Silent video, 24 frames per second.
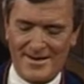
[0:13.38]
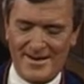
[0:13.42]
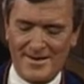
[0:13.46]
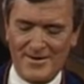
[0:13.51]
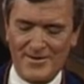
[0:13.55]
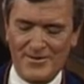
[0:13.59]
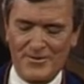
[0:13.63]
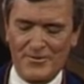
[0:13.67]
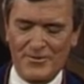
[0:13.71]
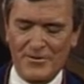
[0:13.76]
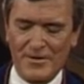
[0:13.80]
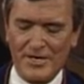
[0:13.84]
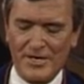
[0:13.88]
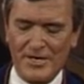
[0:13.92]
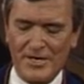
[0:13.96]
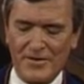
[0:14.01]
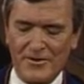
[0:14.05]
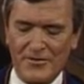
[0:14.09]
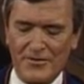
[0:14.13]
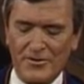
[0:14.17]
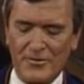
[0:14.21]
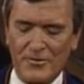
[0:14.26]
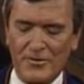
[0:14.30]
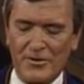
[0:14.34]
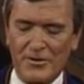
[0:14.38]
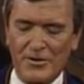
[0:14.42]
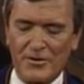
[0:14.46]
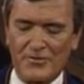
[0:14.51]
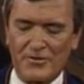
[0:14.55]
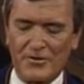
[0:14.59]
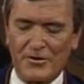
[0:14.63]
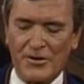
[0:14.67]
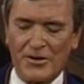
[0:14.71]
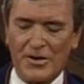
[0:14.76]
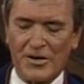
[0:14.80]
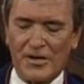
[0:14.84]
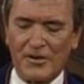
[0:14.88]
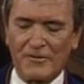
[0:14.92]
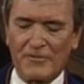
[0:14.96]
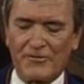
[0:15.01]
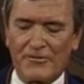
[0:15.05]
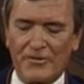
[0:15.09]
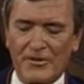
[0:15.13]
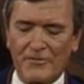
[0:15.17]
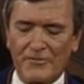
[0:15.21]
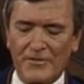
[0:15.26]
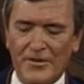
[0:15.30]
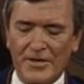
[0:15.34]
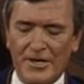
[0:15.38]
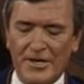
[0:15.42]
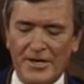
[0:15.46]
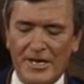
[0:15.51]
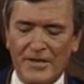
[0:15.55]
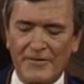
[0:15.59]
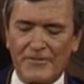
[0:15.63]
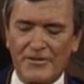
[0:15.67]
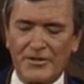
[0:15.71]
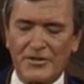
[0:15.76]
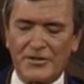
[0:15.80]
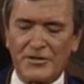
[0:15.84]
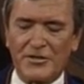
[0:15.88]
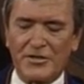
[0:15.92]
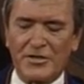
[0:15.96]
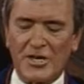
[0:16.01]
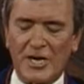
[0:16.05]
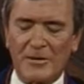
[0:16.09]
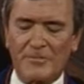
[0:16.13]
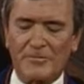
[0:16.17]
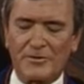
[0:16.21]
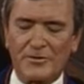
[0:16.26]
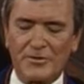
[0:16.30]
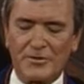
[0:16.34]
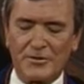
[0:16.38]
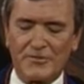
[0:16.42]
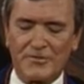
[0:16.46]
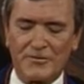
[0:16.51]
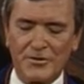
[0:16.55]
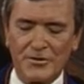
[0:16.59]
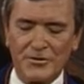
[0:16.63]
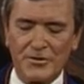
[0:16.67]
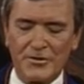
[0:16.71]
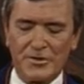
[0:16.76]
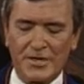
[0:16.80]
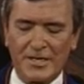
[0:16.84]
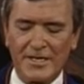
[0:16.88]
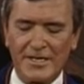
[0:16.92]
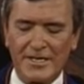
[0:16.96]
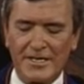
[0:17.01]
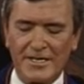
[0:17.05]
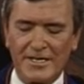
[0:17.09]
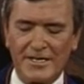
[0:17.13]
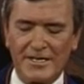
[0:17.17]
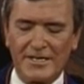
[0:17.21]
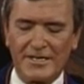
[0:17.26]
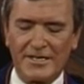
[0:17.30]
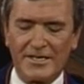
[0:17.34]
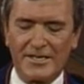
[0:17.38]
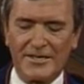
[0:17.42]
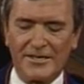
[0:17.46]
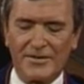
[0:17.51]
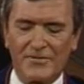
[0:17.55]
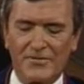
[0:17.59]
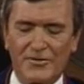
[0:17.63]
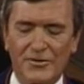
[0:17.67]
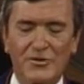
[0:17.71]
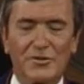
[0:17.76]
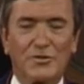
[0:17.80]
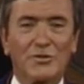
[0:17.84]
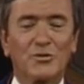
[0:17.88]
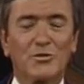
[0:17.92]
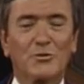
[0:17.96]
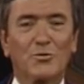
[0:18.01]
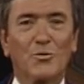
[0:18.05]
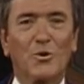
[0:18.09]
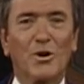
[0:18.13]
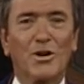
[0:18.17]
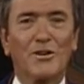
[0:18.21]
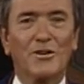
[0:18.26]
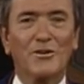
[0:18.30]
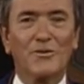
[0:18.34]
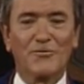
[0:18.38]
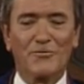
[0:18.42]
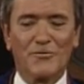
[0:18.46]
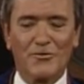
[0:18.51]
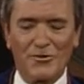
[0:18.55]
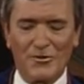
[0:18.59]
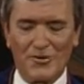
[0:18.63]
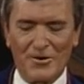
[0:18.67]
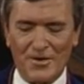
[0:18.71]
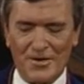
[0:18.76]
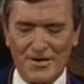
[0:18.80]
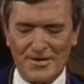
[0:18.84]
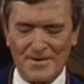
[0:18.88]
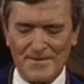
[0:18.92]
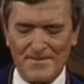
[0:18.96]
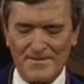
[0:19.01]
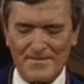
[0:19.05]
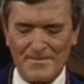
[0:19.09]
Hear the reading of the Word of God from the 11th chapter of Luke, verses 1 to 4.